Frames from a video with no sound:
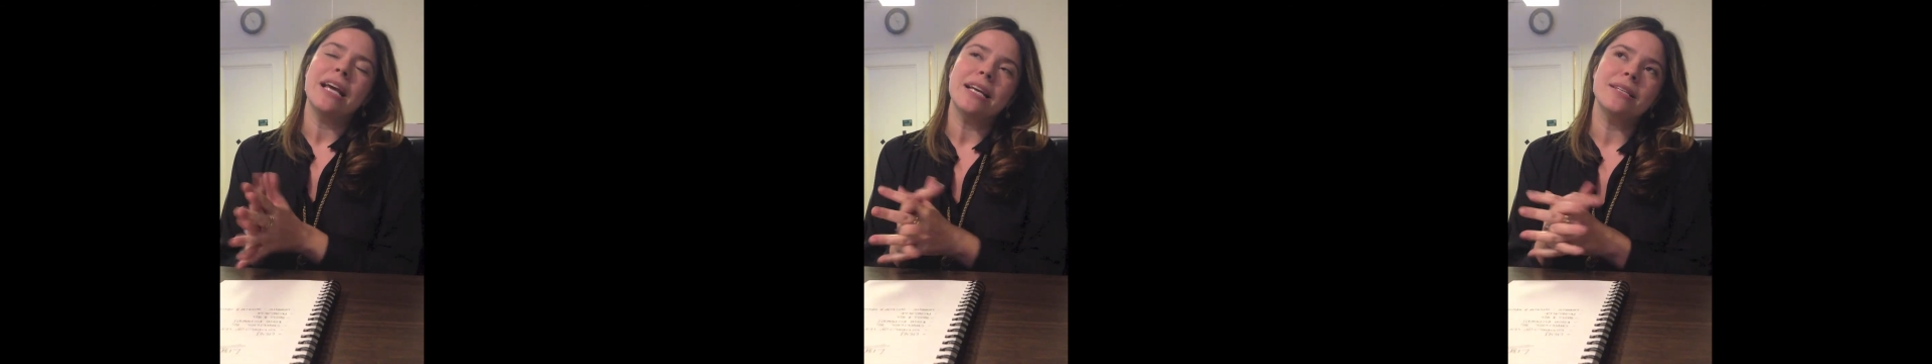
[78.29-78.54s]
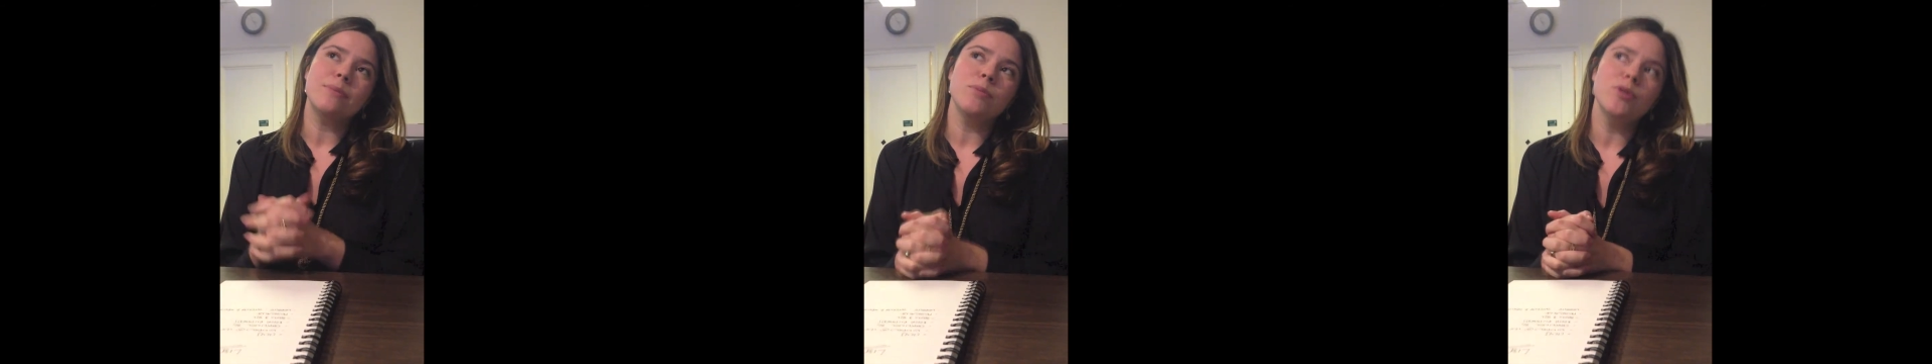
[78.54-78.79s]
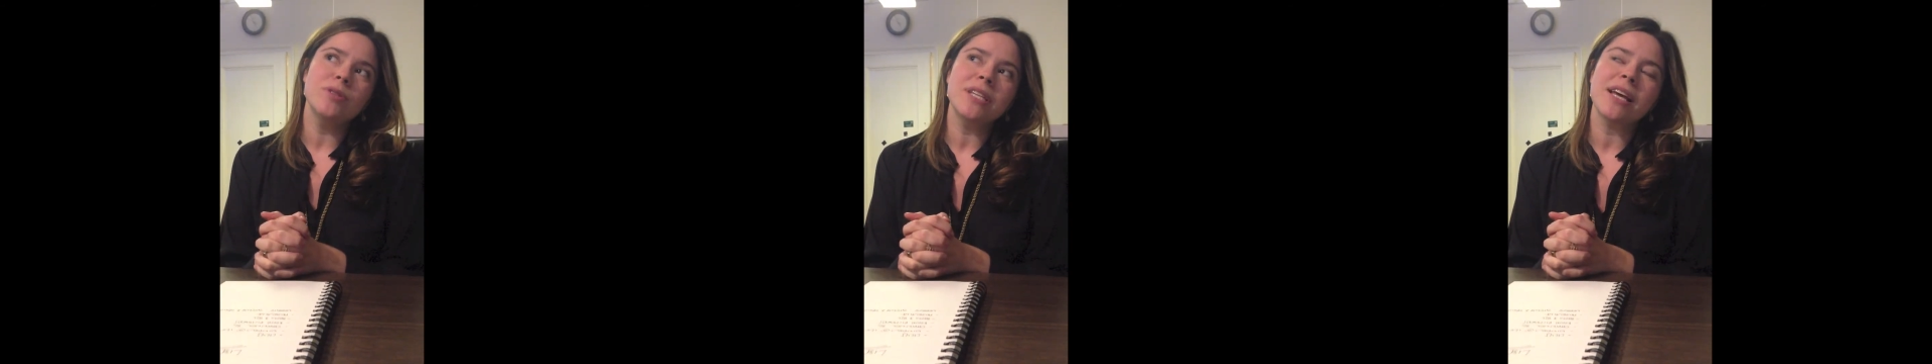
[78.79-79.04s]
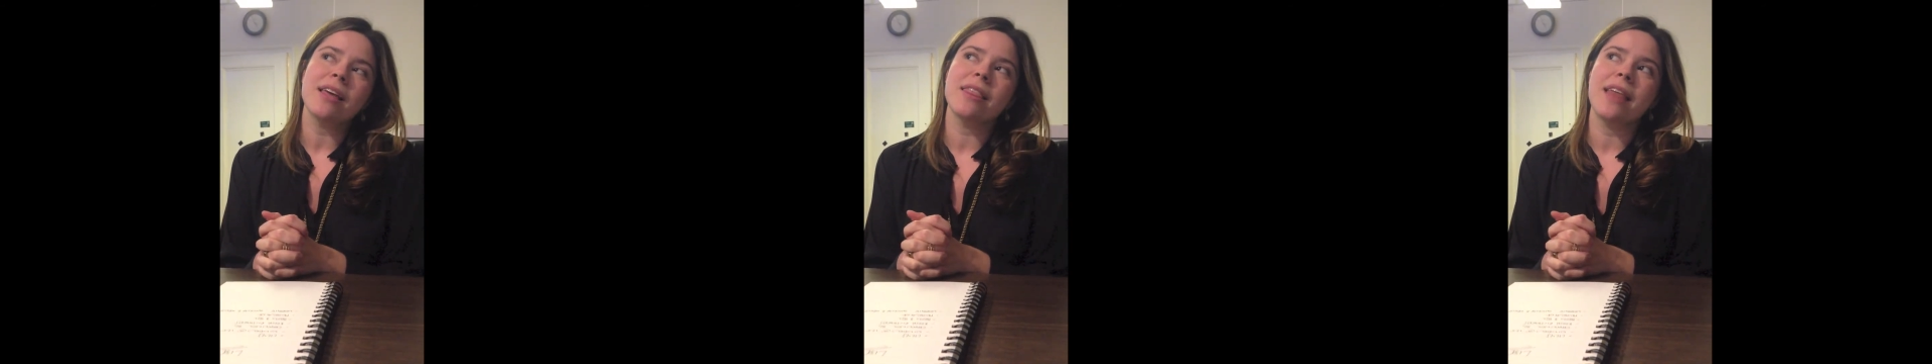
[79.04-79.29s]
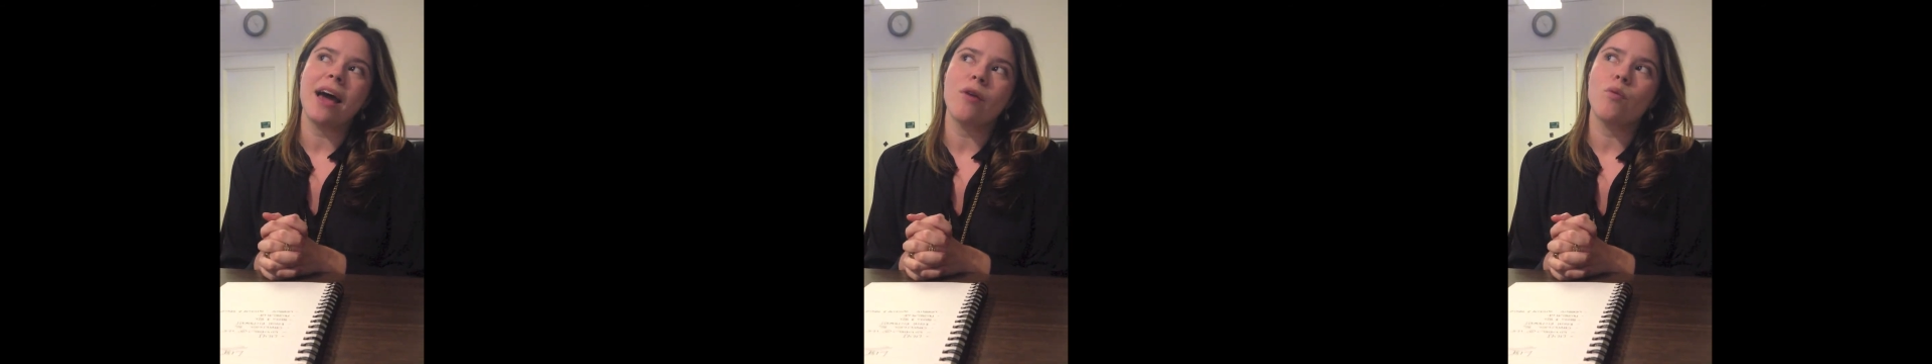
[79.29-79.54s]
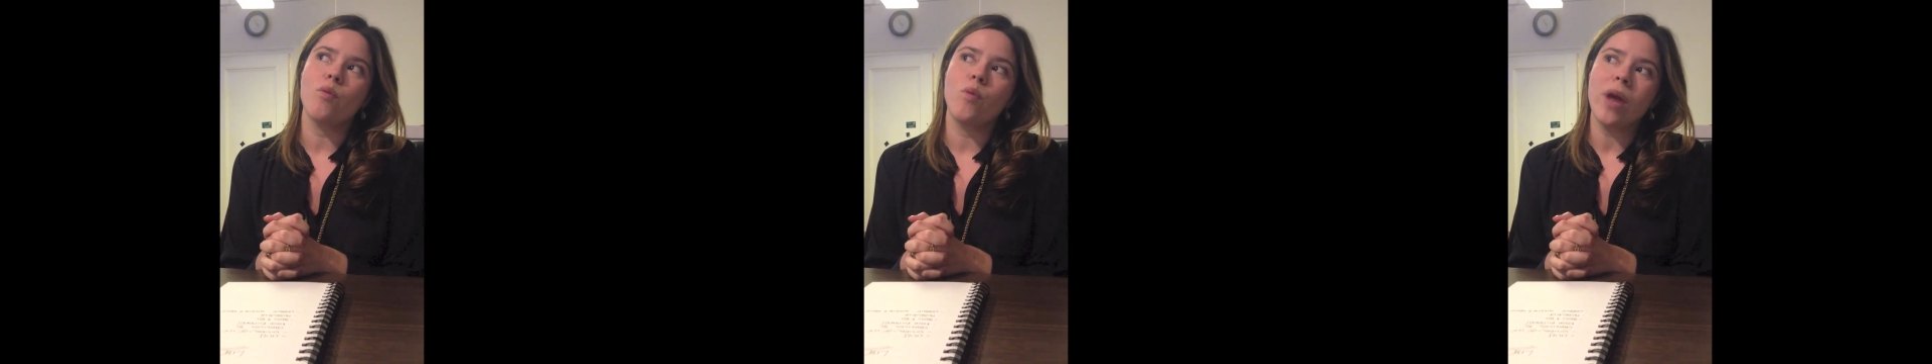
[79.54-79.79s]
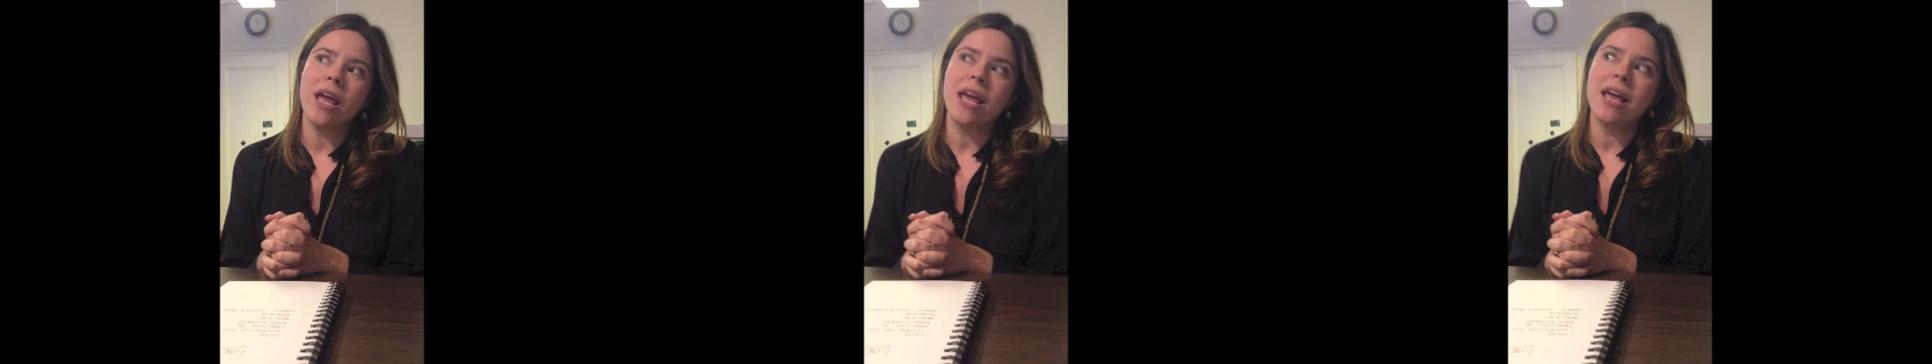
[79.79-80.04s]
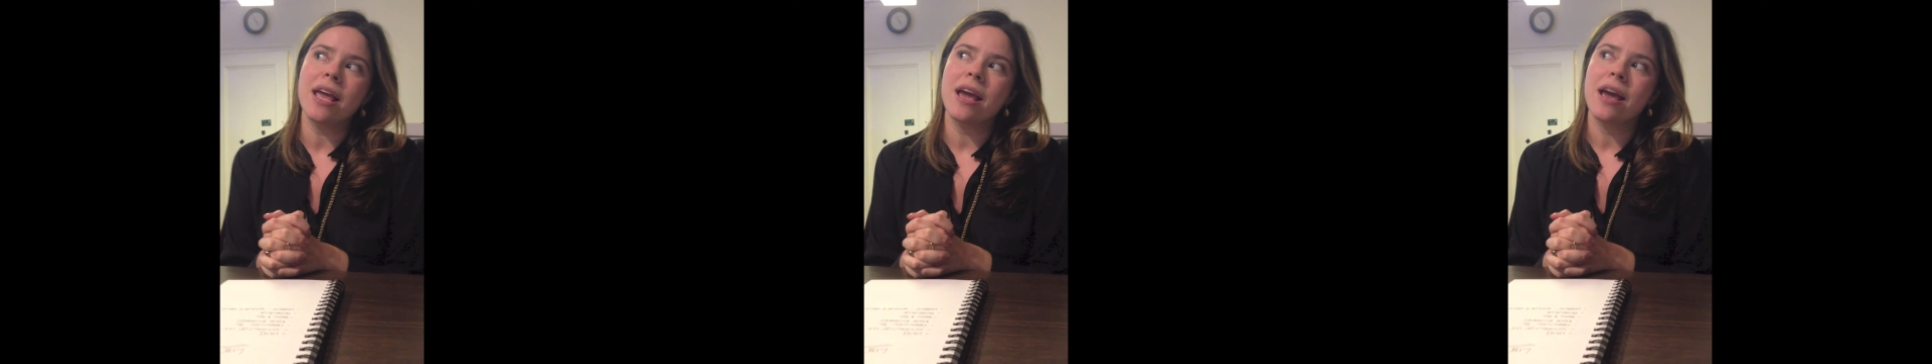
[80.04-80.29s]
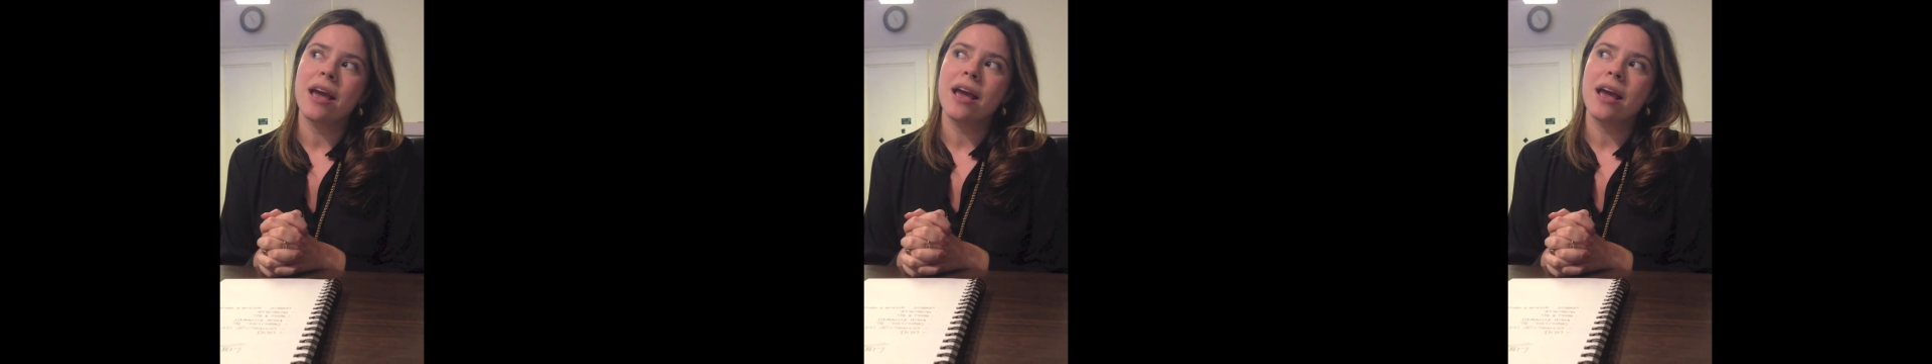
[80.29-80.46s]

is music that we,